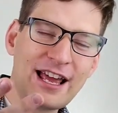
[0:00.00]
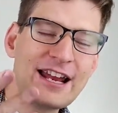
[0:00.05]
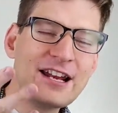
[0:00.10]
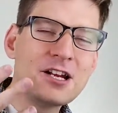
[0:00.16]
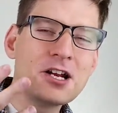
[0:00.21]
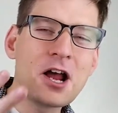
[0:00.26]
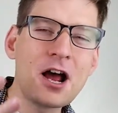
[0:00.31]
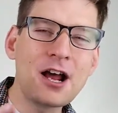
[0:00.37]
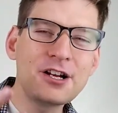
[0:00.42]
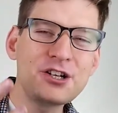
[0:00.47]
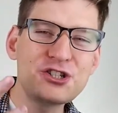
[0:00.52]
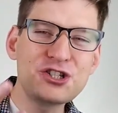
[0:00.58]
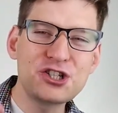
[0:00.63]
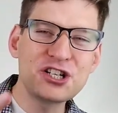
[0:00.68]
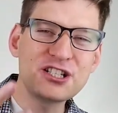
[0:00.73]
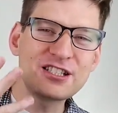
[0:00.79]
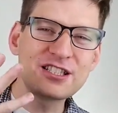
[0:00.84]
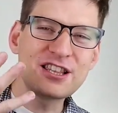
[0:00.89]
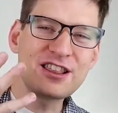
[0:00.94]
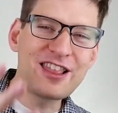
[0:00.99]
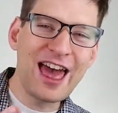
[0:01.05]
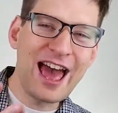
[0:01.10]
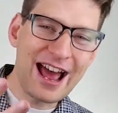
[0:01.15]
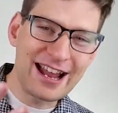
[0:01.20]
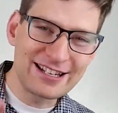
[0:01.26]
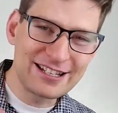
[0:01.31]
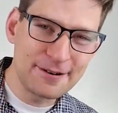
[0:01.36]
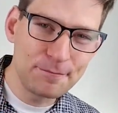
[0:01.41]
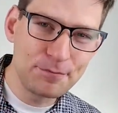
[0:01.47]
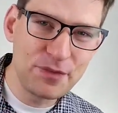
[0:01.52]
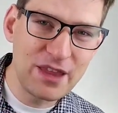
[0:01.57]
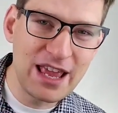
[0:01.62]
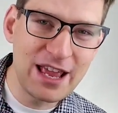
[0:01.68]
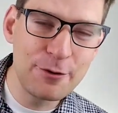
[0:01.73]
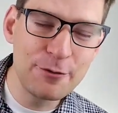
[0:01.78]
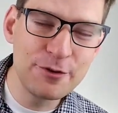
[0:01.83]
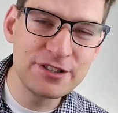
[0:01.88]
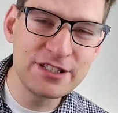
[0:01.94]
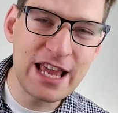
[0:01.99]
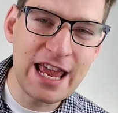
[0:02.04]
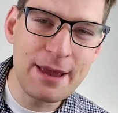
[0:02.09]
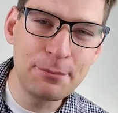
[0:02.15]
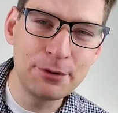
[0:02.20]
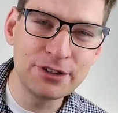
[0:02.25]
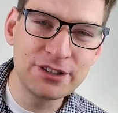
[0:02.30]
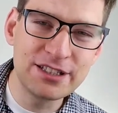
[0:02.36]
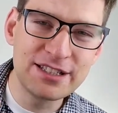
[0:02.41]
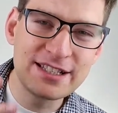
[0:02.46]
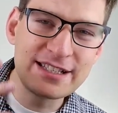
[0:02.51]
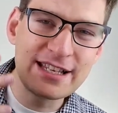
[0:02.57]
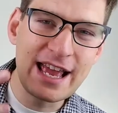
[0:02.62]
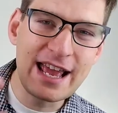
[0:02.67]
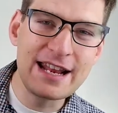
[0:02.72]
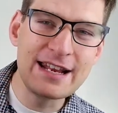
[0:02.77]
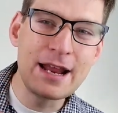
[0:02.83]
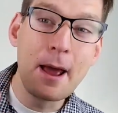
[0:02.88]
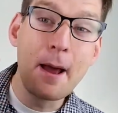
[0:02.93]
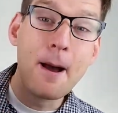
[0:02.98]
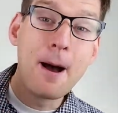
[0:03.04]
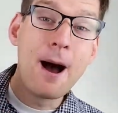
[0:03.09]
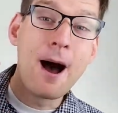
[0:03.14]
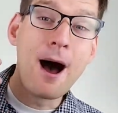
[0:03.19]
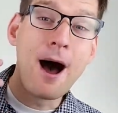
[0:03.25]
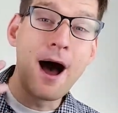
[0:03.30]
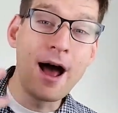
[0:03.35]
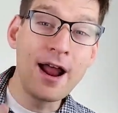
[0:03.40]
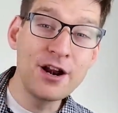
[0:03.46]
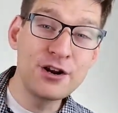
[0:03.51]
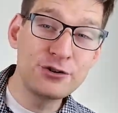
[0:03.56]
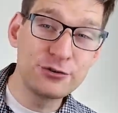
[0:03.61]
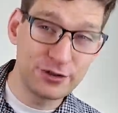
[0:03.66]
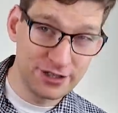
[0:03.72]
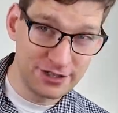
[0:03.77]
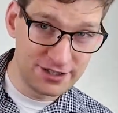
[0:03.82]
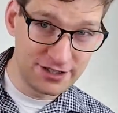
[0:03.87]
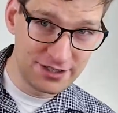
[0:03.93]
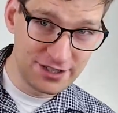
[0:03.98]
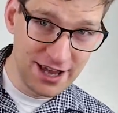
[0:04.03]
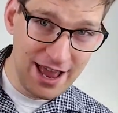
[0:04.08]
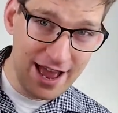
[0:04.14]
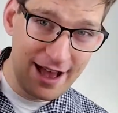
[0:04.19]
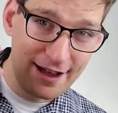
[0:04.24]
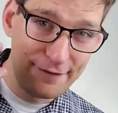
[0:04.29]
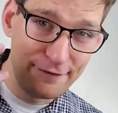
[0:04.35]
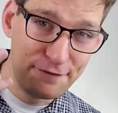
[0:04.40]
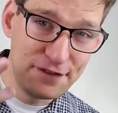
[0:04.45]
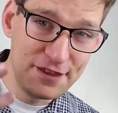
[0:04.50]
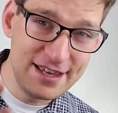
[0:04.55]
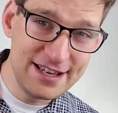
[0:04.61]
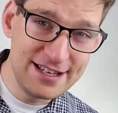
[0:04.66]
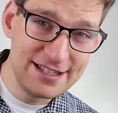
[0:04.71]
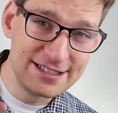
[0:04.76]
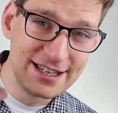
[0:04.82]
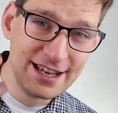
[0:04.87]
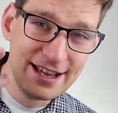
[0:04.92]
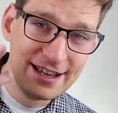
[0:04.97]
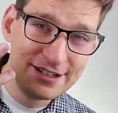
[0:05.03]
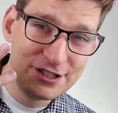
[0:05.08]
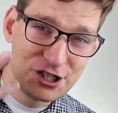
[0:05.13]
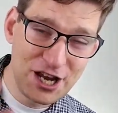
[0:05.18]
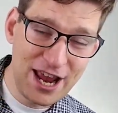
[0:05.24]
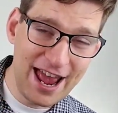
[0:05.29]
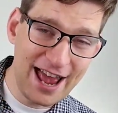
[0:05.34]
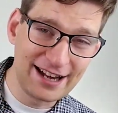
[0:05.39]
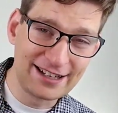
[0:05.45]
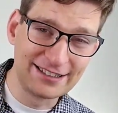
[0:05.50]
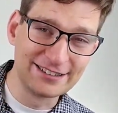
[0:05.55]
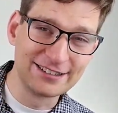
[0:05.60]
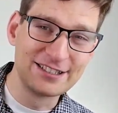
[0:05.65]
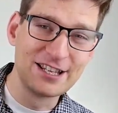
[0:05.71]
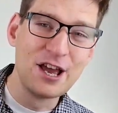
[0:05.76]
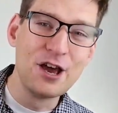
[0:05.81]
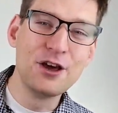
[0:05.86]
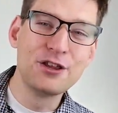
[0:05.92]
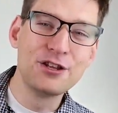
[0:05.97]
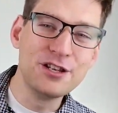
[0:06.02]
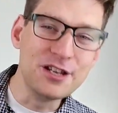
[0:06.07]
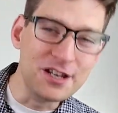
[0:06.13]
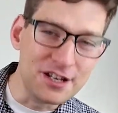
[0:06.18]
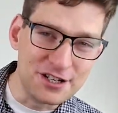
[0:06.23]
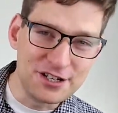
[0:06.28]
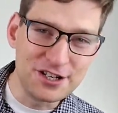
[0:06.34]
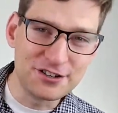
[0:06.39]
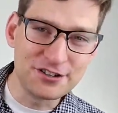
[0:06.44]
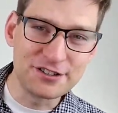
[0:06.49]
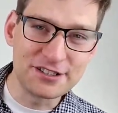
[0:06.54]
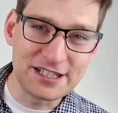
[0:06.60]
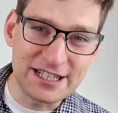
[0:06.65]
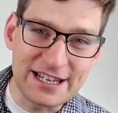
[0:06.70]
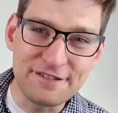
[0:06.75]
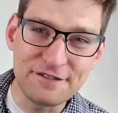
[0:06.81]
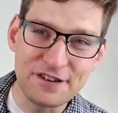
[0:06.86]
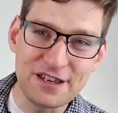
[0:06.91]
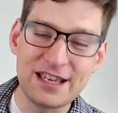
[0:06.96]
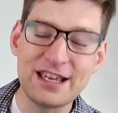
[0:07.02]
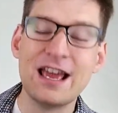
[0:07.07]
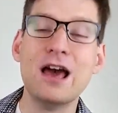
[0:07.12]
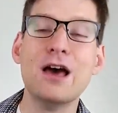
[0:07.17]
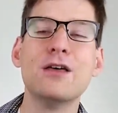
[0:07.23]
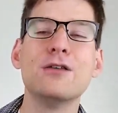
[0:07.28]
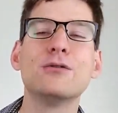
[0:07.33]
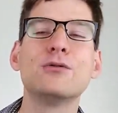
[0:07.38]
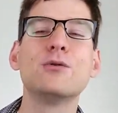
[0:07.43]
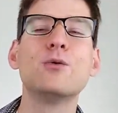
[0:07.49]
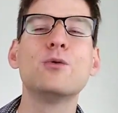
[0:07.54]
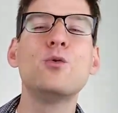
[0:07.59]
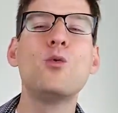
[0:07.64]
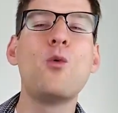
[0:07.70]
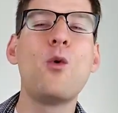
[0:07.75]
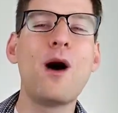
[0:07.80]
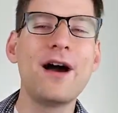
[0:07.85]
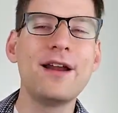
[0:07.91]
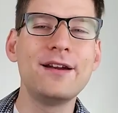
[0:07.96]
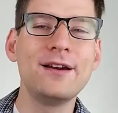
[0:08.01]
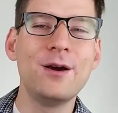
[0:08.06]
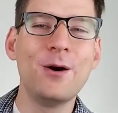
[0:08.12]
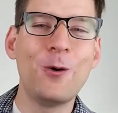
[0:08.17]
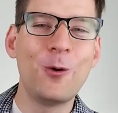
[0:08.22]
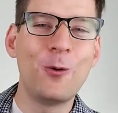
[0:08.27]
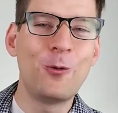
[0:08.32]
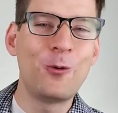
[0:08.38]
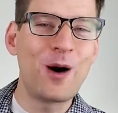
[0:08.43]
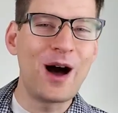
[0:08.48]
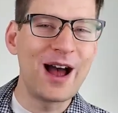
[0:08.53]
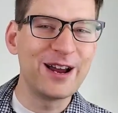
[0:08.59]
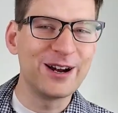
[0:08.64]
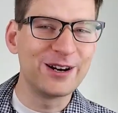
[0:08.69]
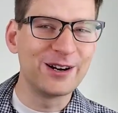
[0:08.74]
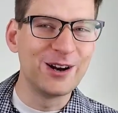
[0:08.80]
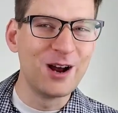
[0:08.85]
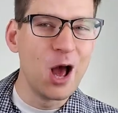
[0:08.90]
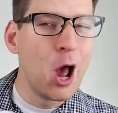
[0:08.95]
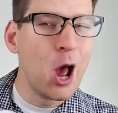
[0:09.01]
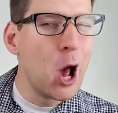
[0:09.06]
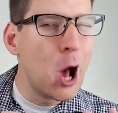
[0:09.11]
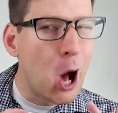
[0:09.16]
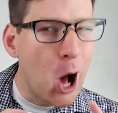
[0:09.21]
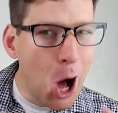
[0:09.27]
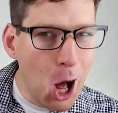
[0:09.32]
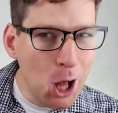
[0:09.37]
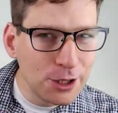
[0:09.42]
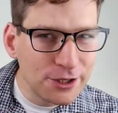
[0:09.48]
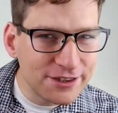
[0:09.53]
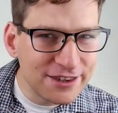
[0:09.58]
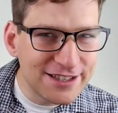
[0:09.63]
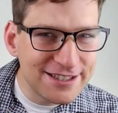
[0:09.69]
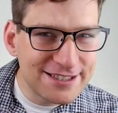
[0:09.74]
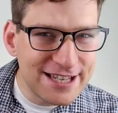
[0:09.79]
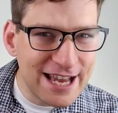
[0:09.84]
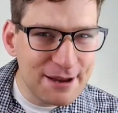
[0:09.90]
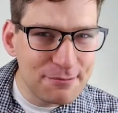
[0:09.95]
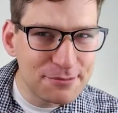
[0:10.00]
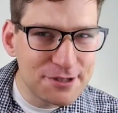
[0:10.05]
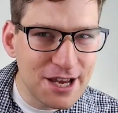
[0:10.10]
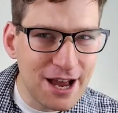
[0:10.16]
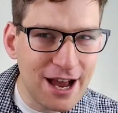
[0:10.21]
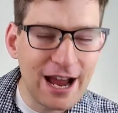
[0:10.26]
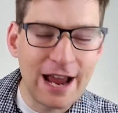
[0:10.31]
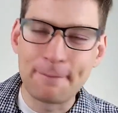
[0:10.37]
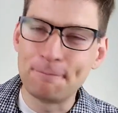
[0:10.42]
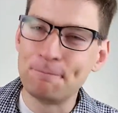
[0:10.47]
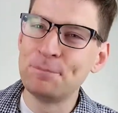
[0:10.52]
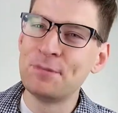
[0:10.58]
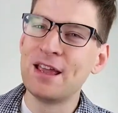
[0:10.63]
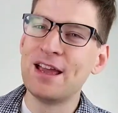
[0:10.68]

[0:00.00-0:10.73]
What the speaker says: And not just that, it was able to send hundreds of these channels into your TV through one wire, all at the same time.